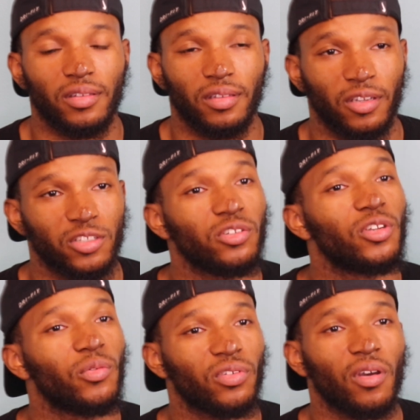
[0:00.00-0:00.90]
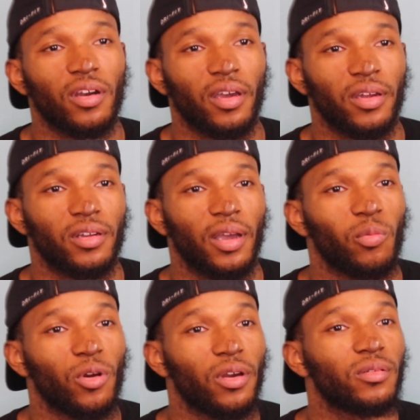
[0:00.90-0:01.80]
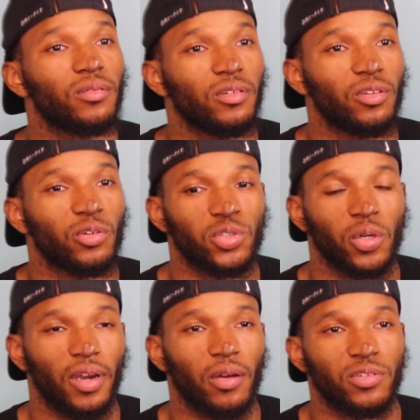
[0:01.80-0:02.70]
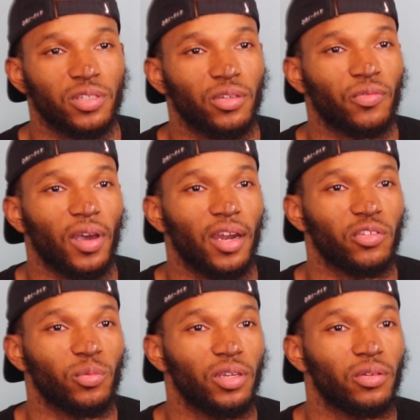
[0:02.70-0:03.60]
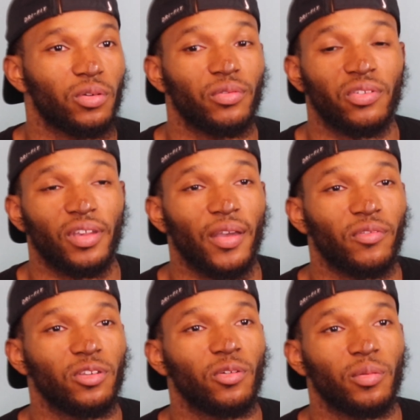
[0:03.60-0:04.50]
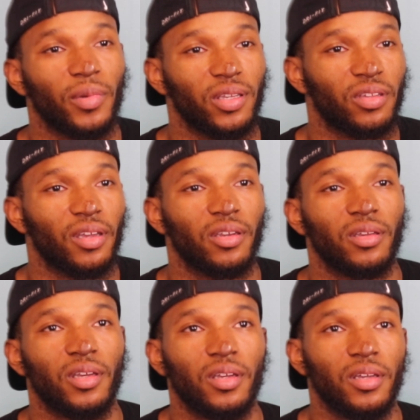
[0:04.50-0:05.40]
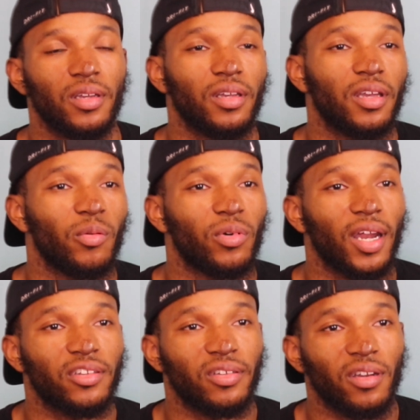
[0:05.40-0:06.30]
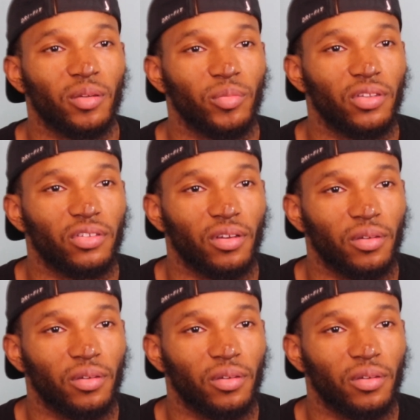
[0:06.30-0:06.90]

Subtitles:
because, you know, it's hard out here that work, you know, 12-hour shifts, 5 days a week, or even 7, you know, to maintain. And what I tell them is,